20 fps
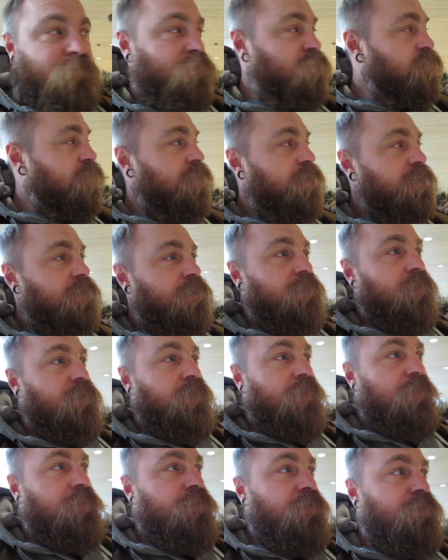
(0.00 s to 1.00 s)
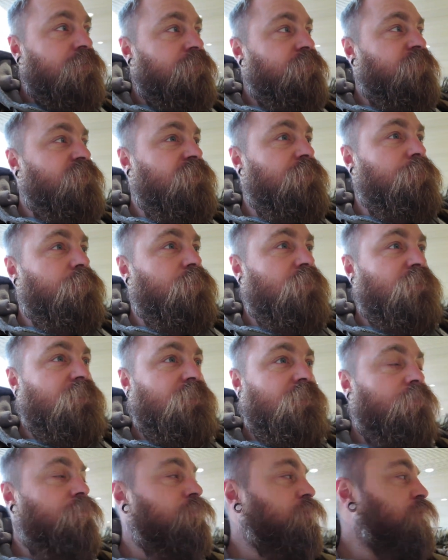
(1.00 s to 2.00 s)
for tonight and some vegetables and
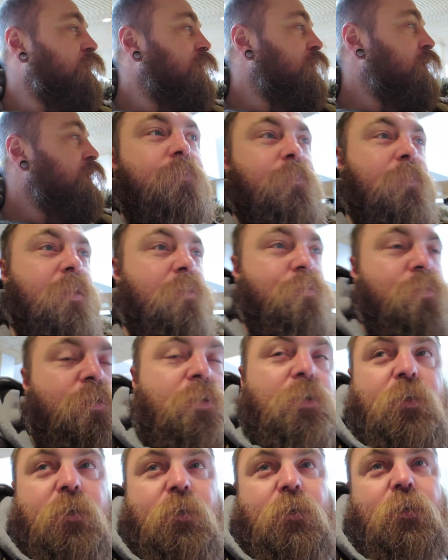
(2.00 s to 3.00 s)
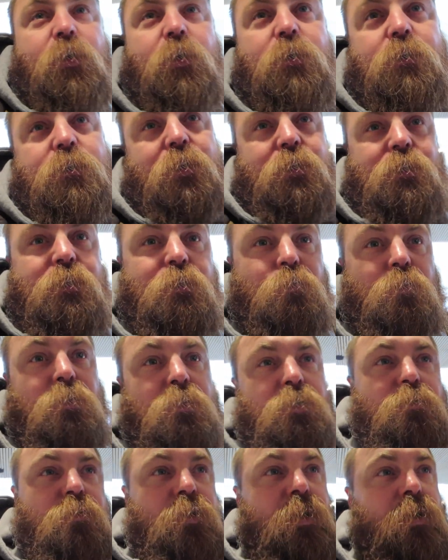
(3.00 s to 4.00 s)
stuff. If you guys actually
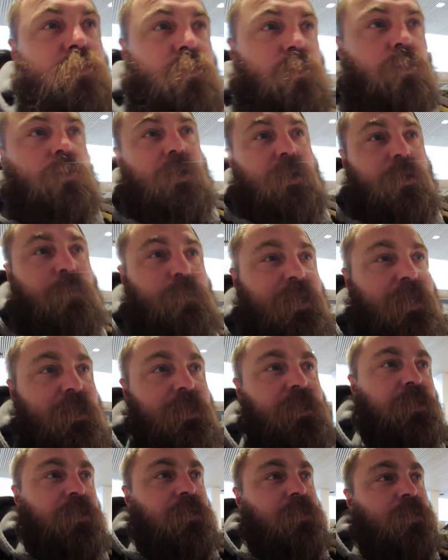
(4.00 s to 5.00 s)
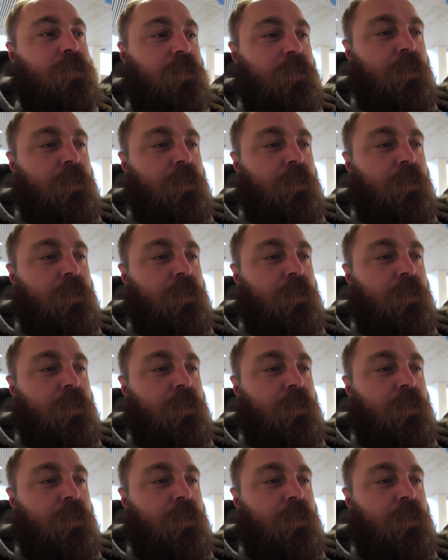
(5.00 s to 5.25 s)
wondered how old I am getting,